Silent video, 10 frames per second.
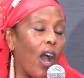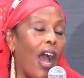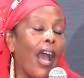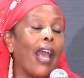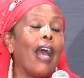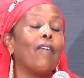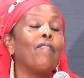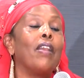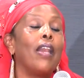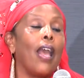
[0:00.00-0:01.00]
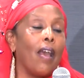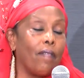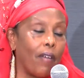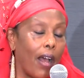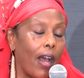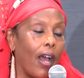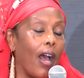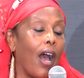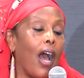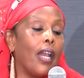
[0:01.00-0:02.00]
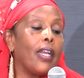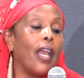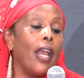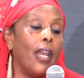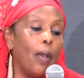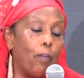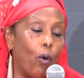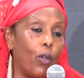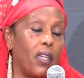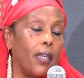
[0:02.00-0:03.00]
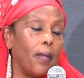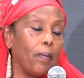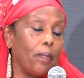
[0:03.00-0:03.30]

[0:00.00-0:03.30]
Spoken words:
I have never had anybody